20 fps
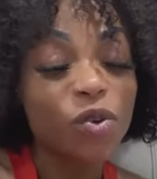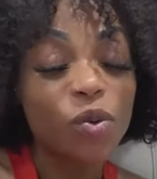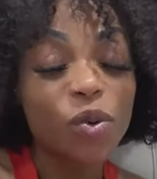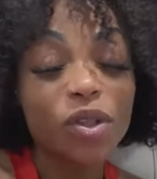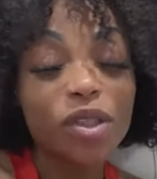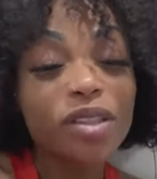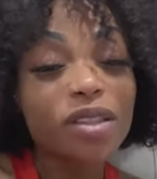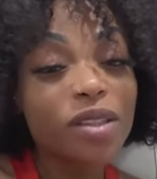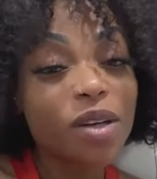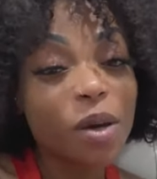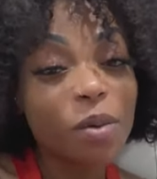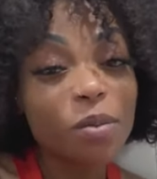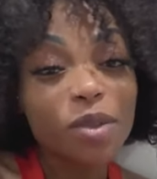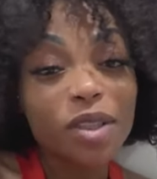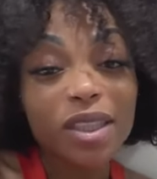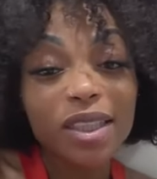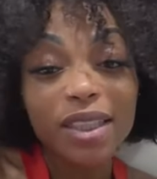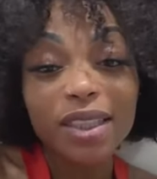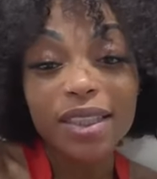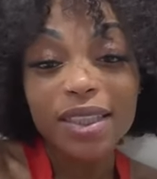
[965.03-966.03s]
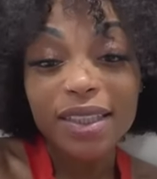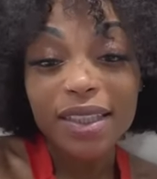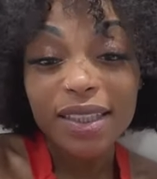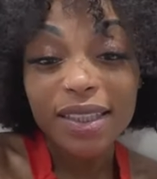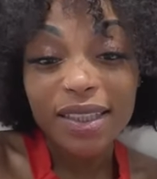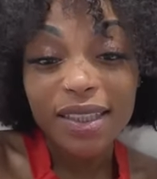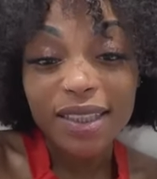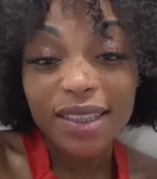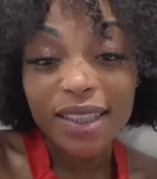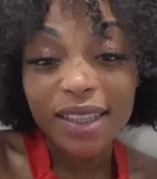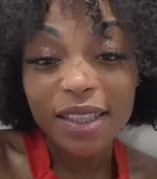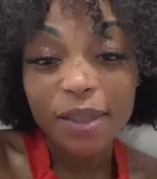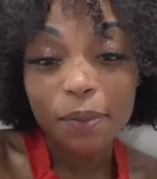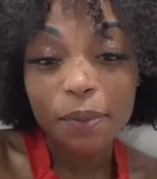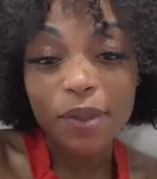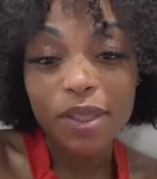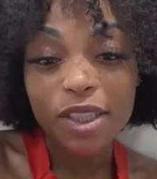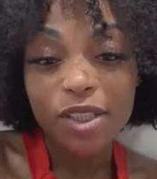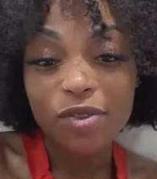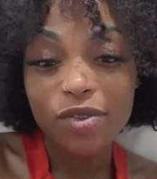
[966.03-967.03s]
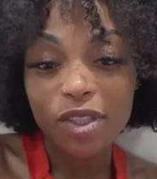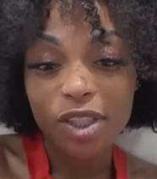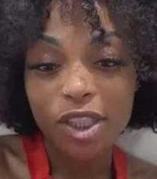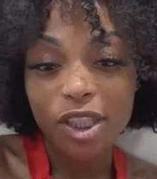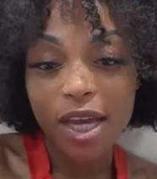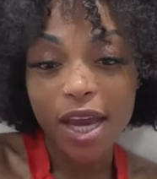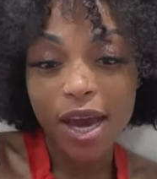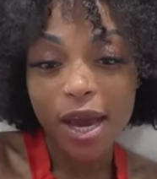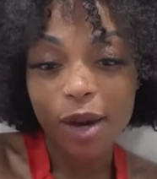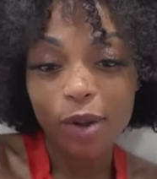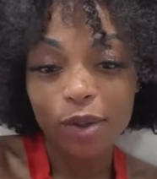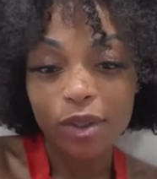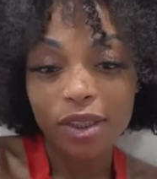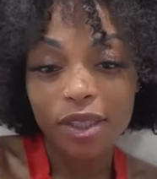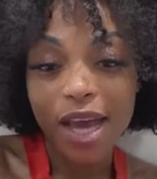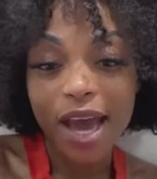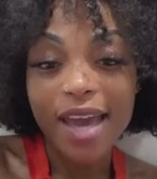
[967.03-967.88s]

If you want us to come to your city, please reach out.